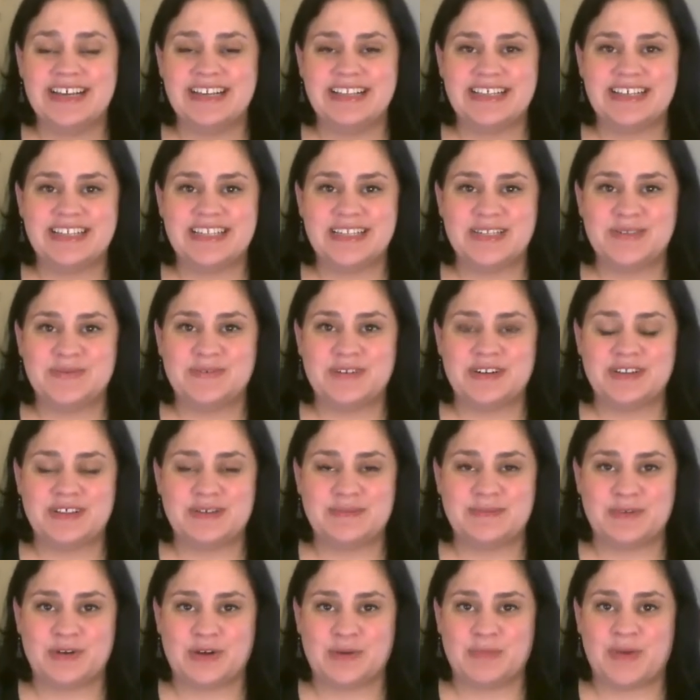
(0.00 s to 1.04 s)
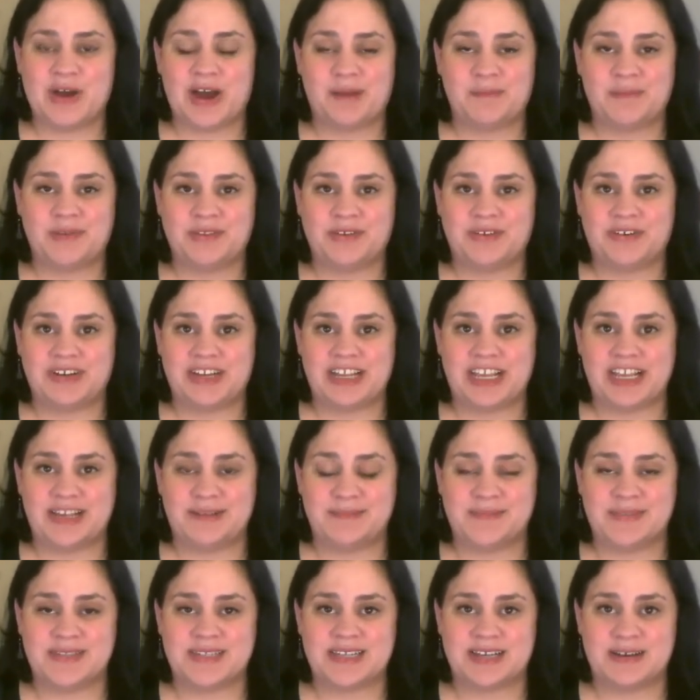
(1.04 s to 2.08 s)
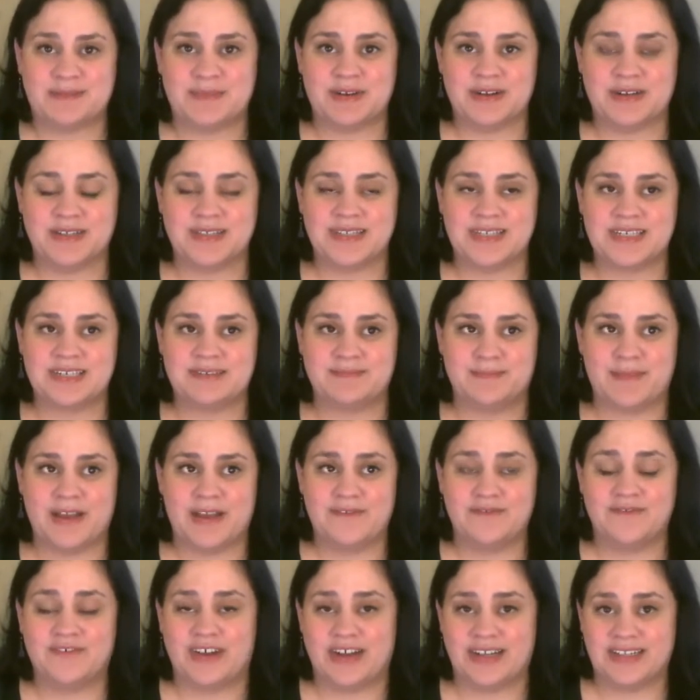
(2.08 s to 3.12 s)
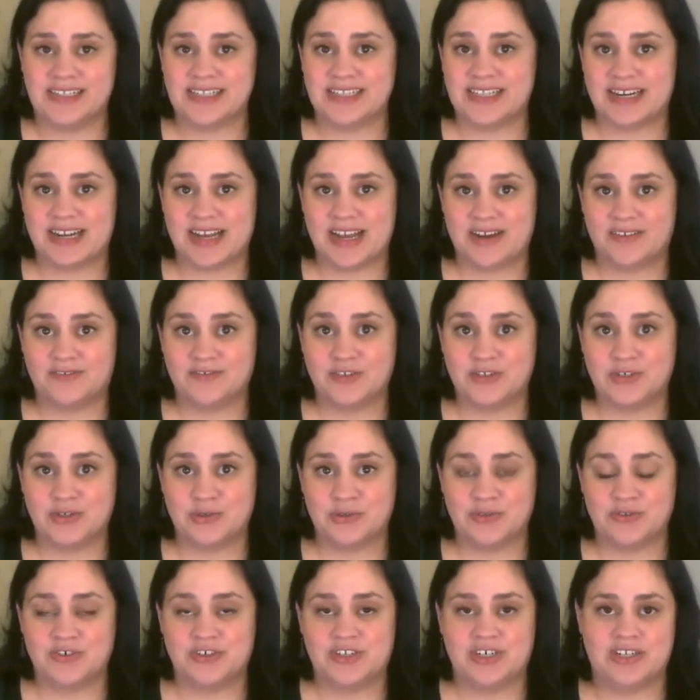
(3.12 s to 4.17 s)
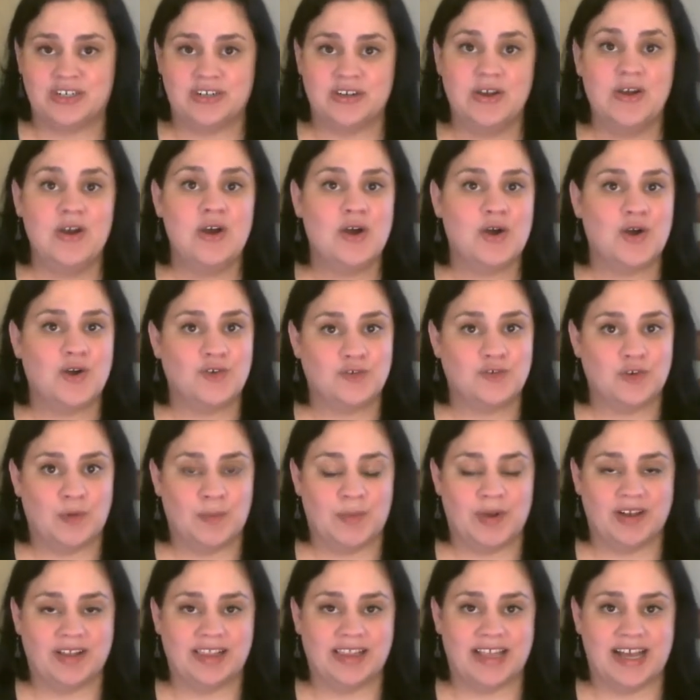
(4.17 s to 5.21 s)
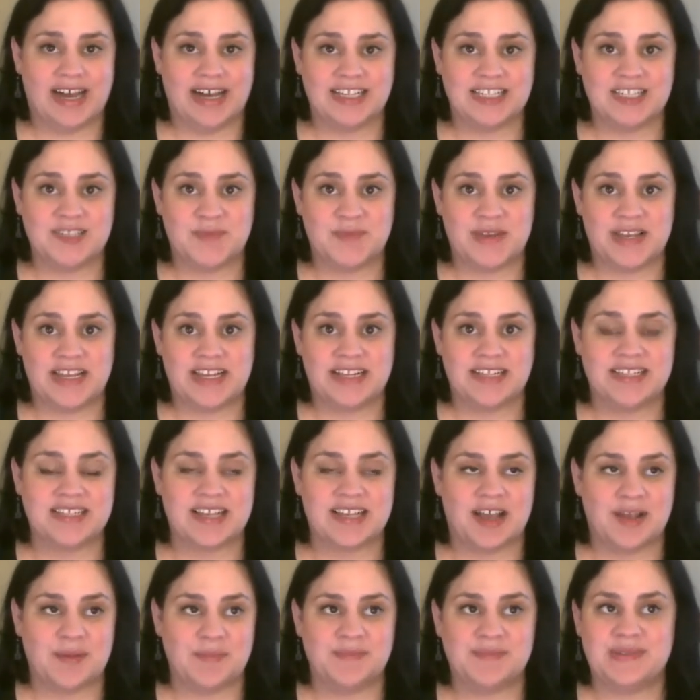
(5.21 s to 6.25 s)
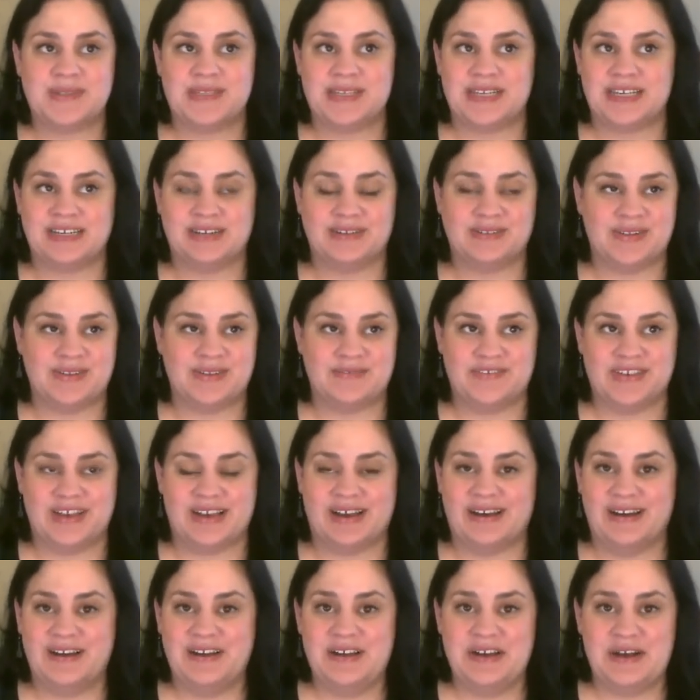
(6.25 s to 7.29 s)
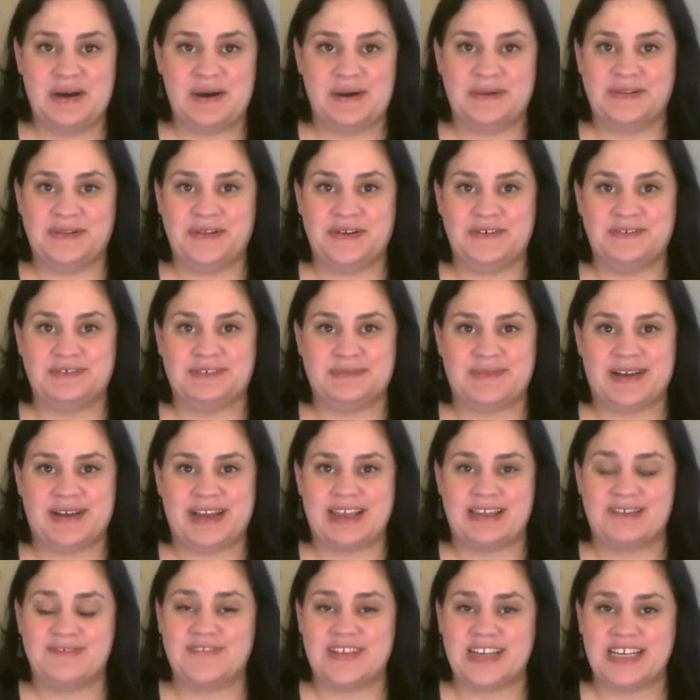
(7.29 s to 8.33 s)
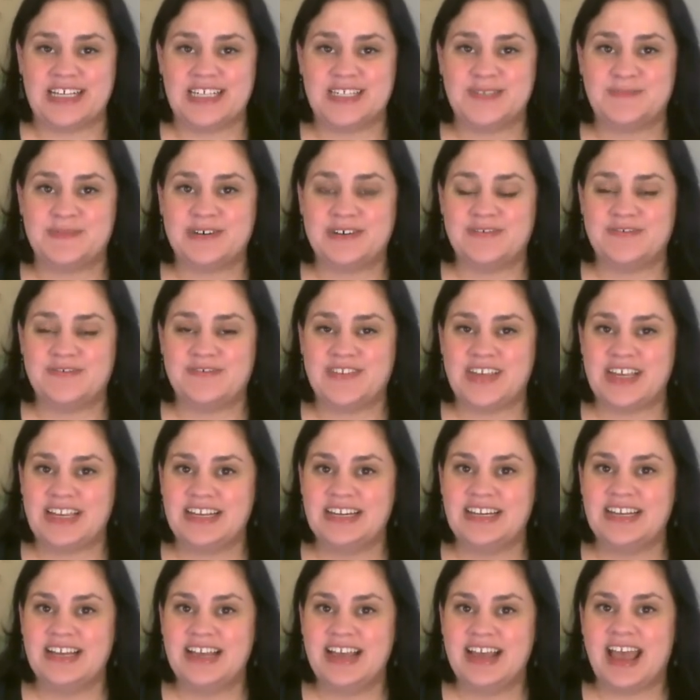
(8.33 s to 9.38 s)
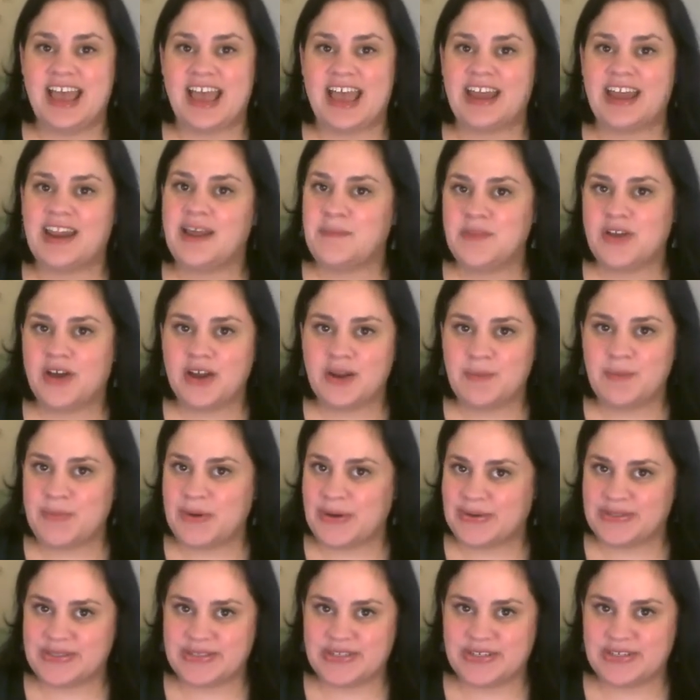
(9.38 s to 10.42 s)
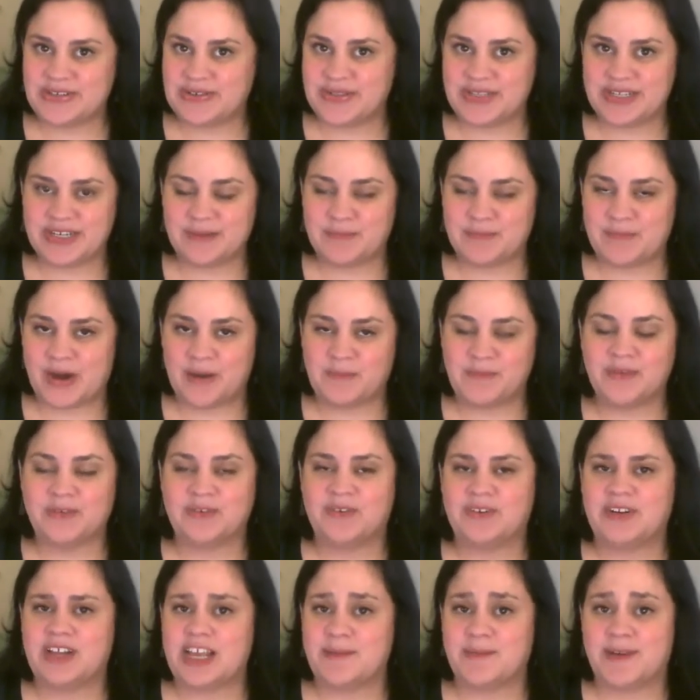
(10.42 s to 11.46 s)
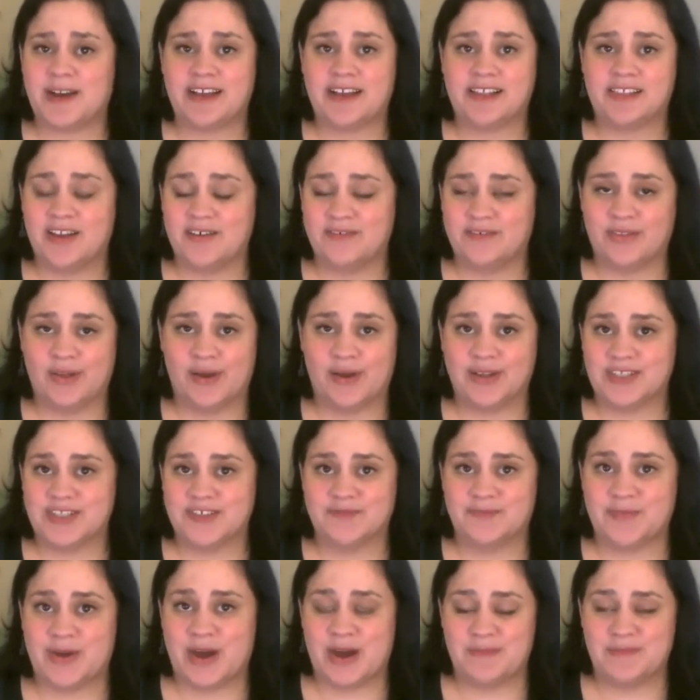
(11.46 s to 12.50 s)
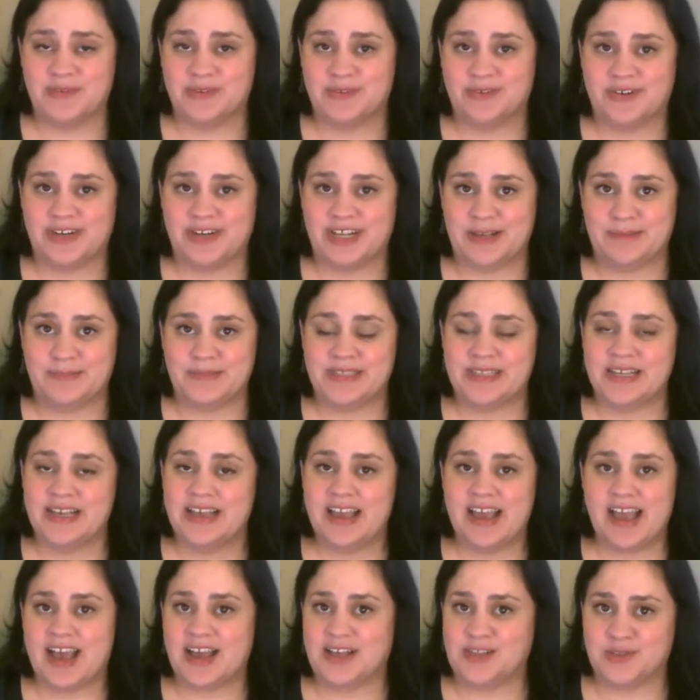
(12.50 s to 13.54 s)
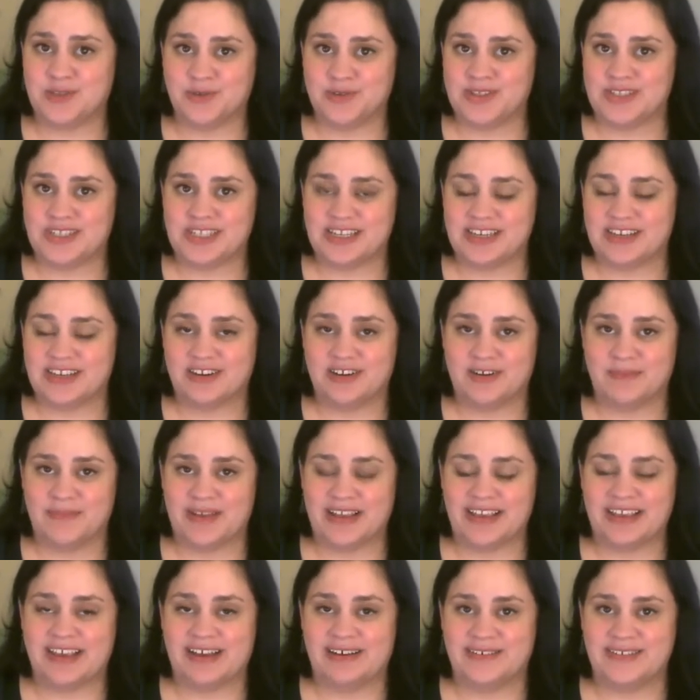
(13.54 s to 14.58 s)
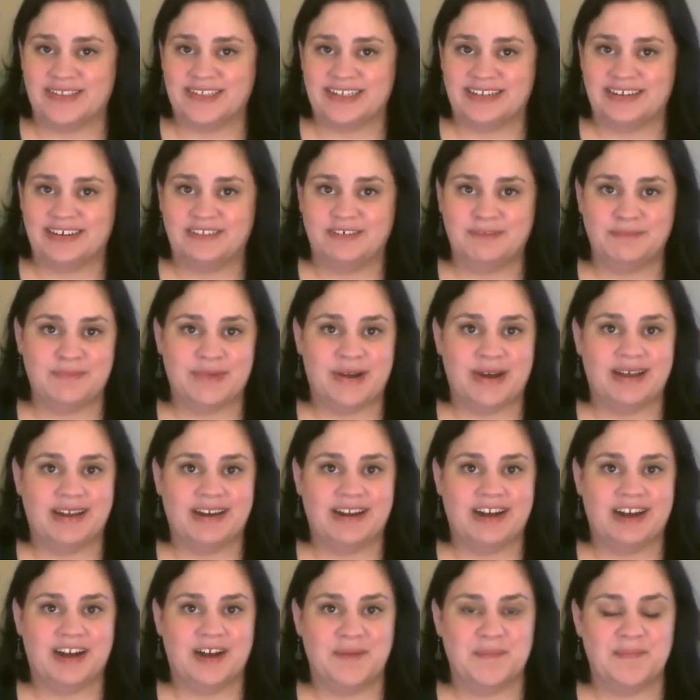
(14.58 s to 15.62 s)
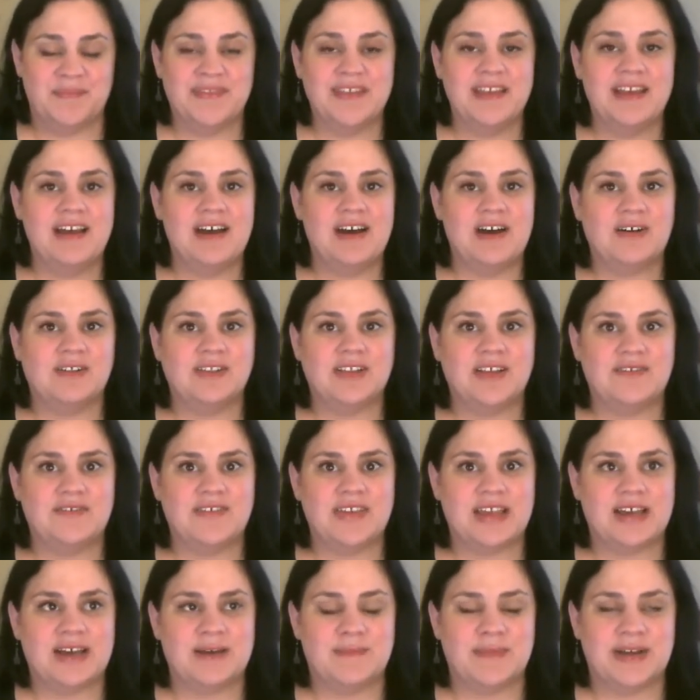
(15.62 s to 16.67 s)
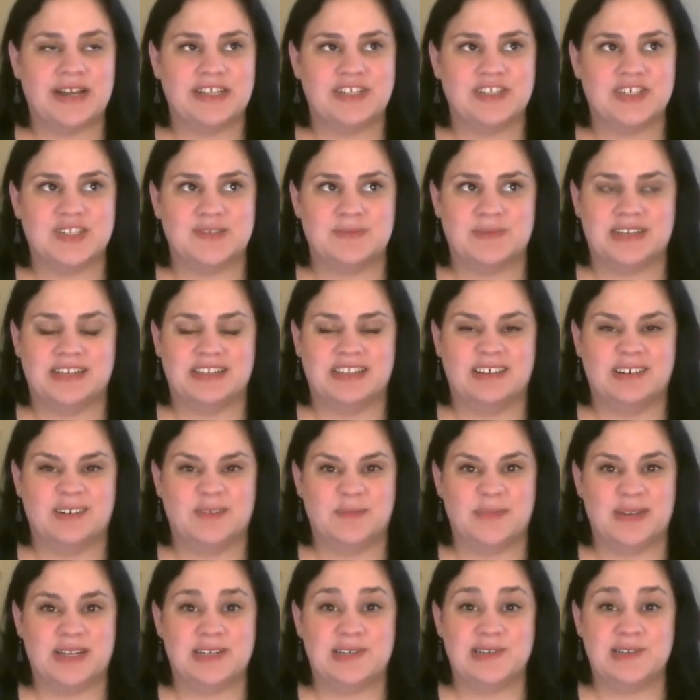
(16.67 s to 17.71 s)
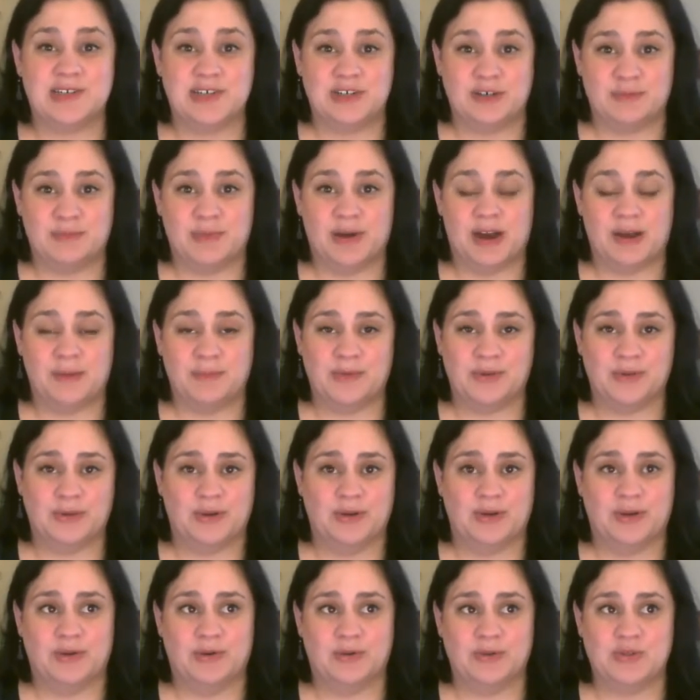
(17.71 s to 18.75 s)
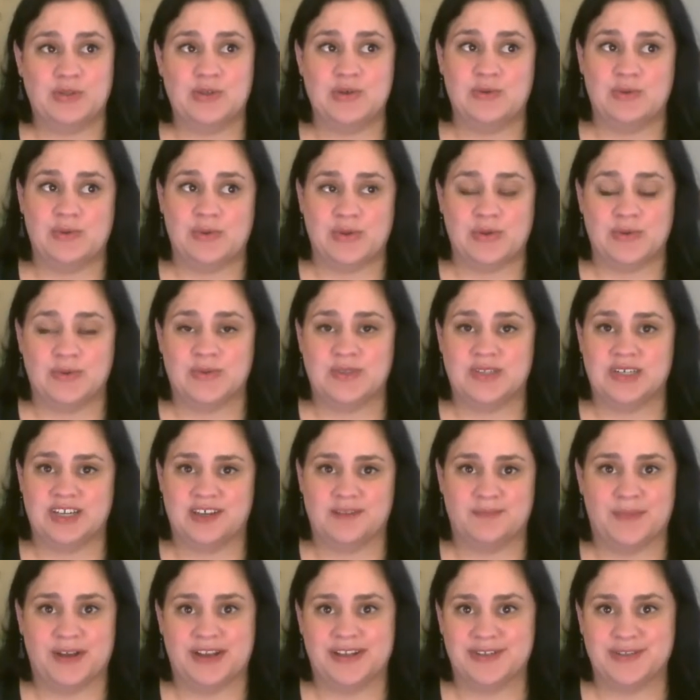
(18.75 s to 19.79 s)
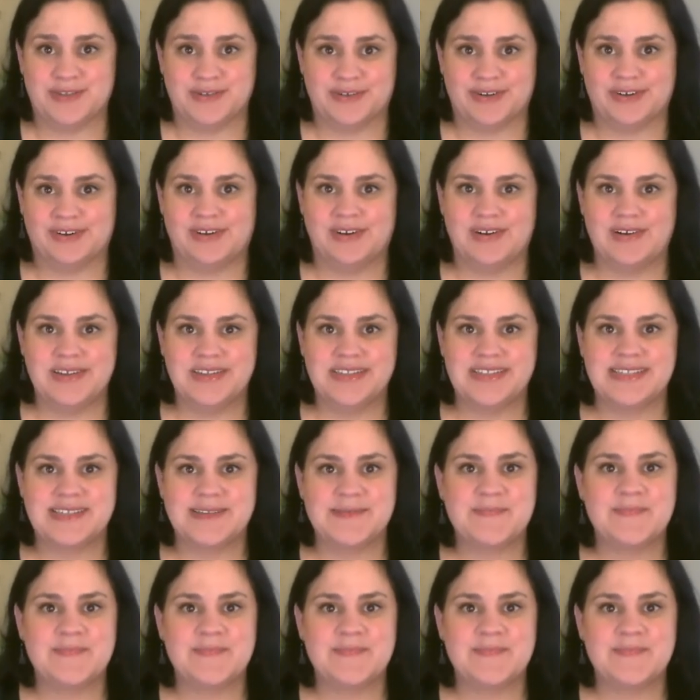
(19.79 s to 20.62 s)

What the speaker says: This is one of the more popular names amongst my friends that have children or former classmates. I'm seeing Olivia all over my Facebook feed, and I'm not opposed to using a popular name. I love lots of popular names, as you'll see here on my countdown, but Olivia might just be a little bit too popular or too used in my circles.